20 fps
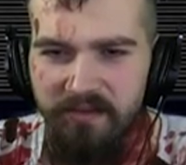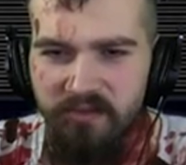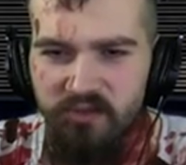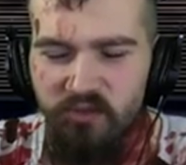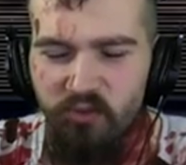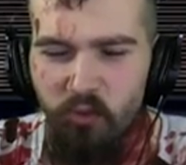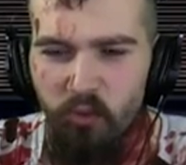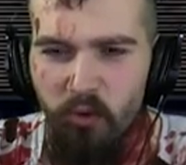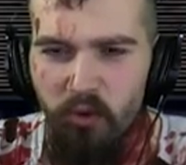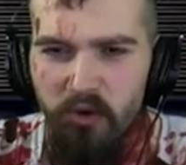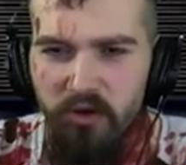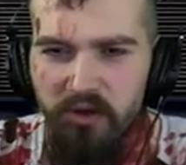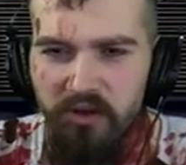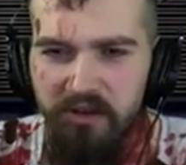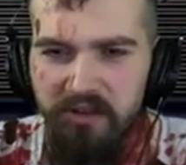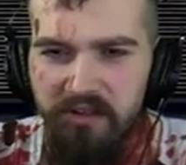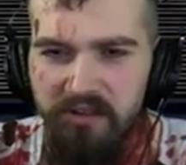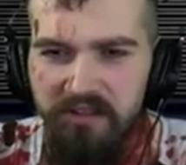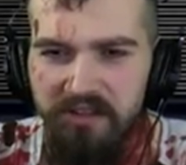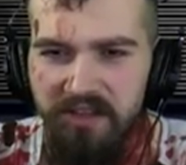
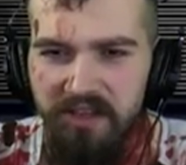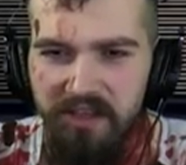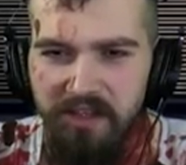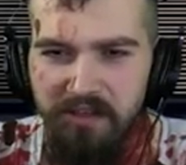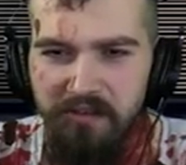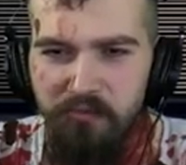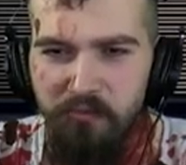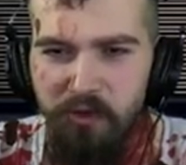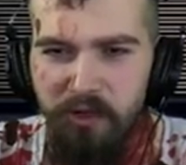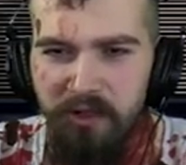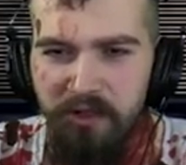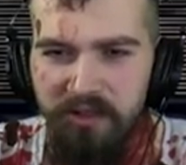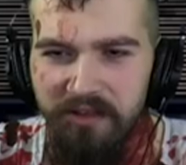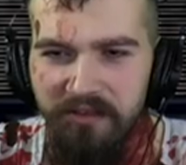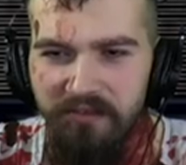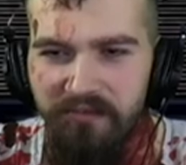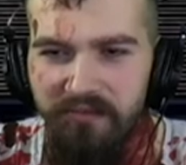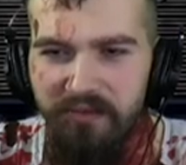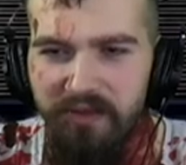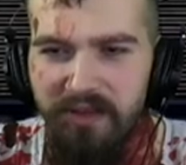sworn knight will
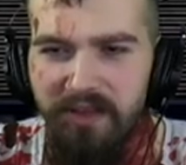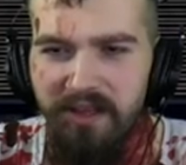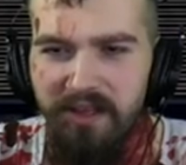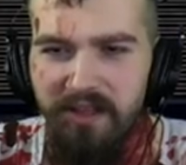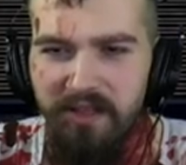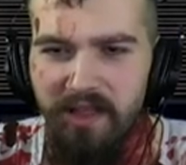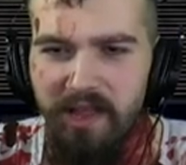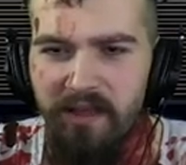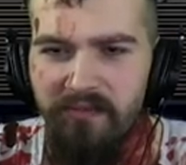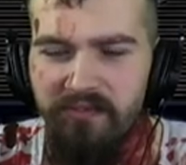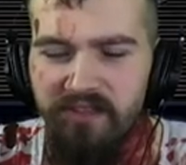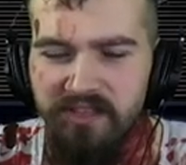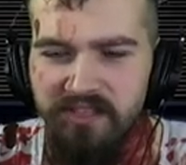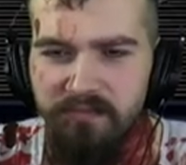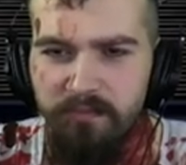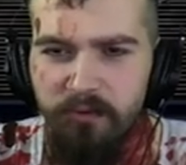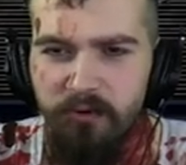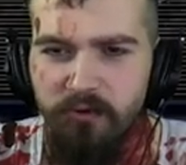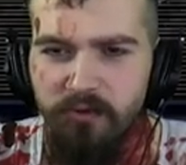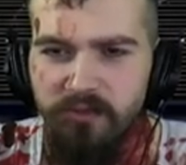have left his
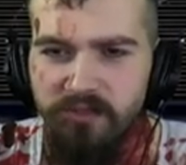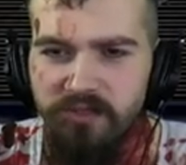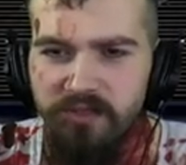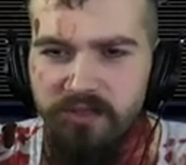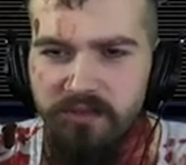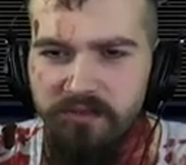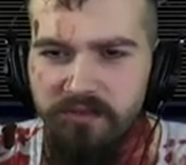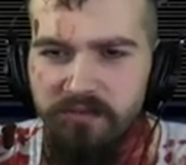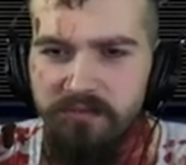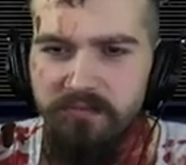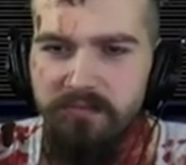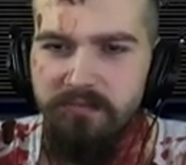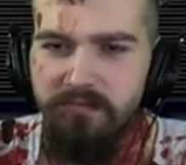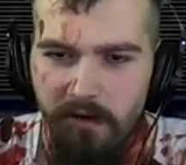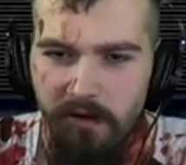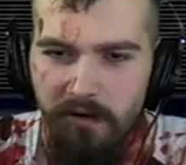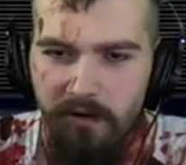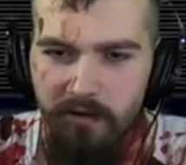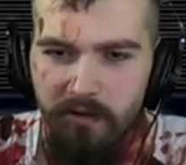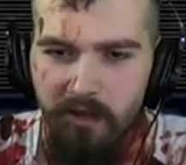post.
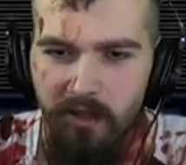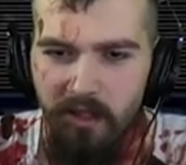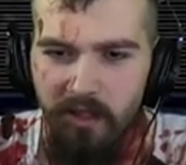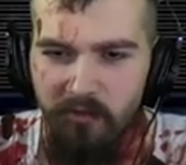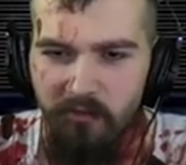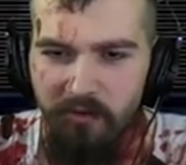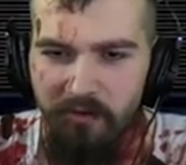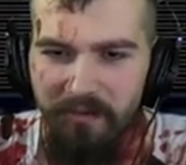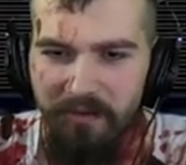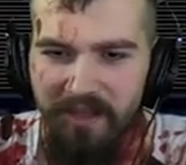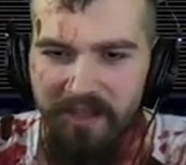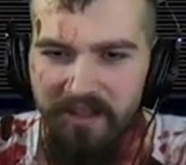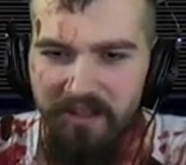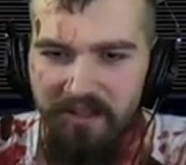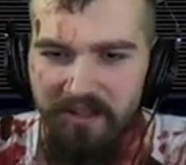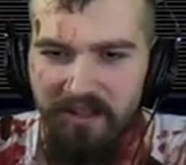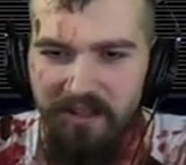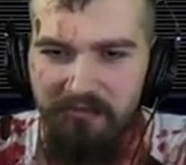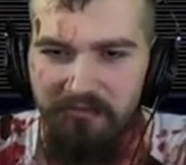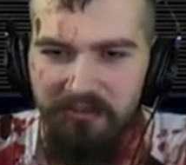Not like we're making
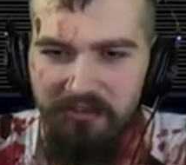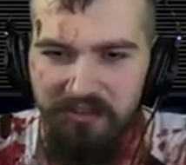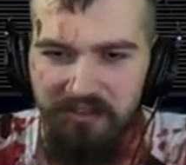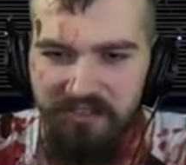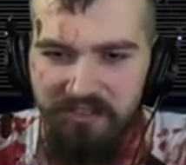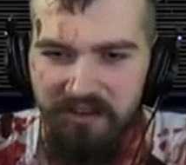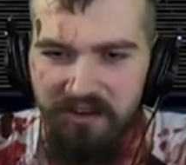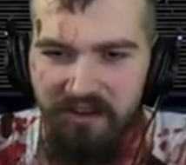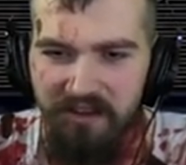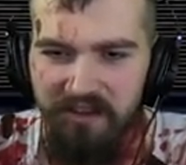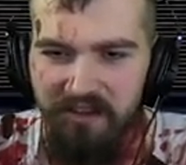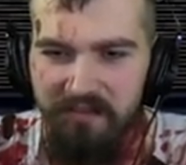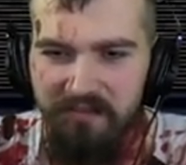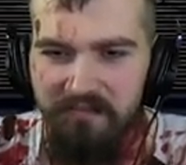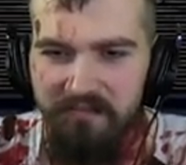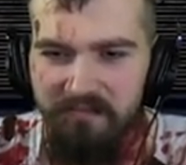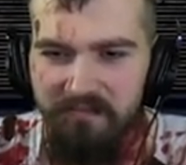a loud noise or anything.